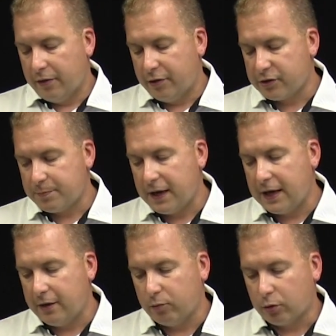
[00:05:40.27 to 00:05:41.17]
This
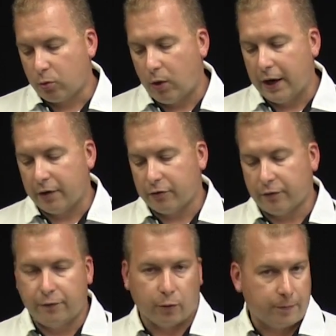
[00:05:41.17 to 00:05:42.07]
pan requires
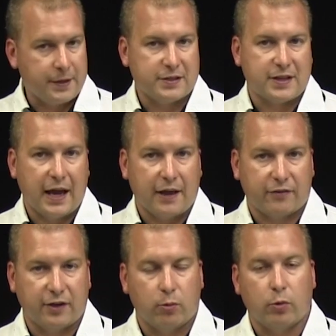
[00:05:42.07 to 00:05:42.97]
a 4-piece
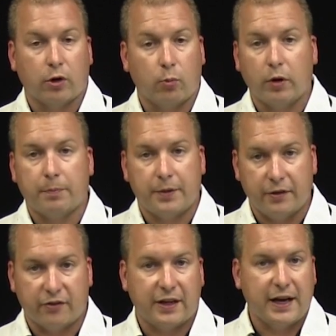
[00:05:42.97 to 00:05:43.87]
gasket where
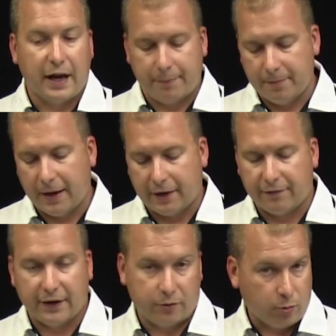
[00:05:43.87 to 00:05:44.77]
1-piece cannot be
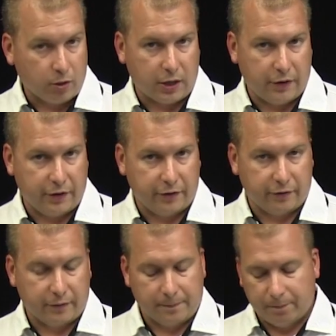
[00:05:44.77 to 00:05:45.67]
modified to work on
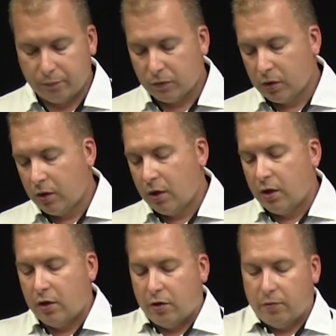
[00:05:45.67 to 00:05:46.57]
these.
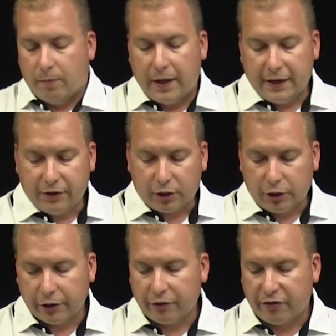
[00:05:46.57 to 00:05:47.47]
Many of the
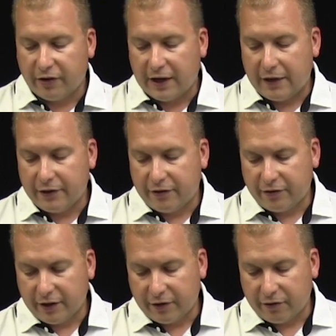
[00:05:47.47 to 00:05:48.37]
clearancing on these
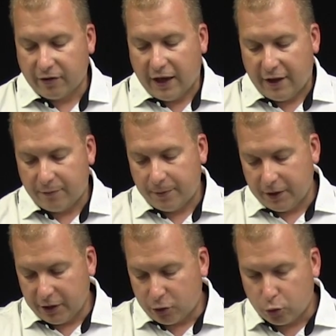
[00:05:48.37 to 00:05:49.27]
things has
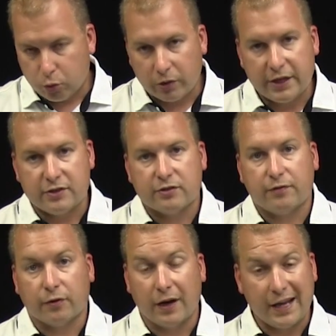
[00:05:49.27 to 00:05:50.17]
been increased
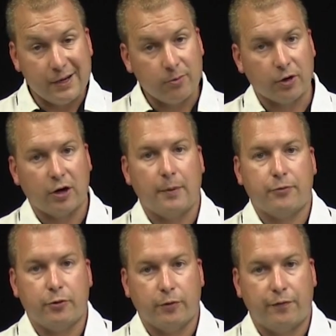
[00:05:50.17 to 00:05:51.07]
for anywhere up
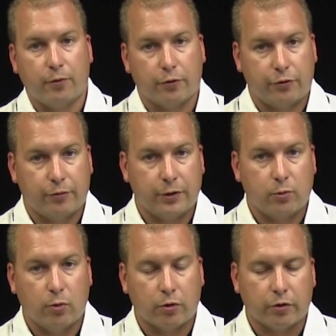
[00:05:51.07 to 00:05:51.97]
to a 4
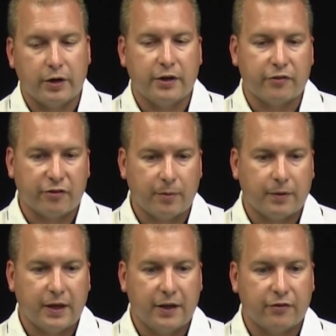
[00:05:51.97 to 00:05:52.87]
3/4 and in some
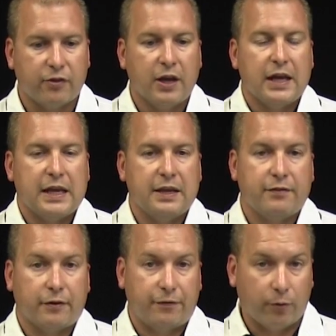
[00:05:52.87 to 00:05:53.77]
case
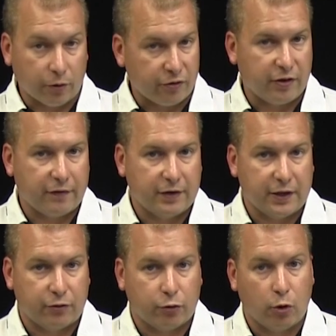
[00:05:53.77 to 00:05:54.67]
even a 4
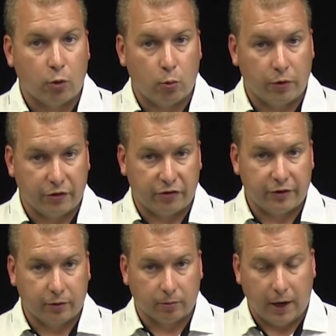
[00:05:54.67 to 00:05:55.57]
7/8 stroke with a
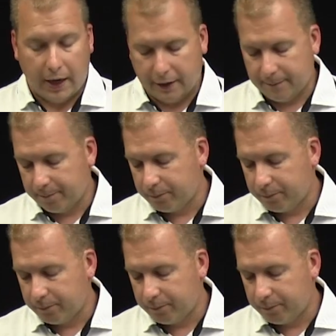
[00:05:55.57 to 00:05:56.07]
steel rod.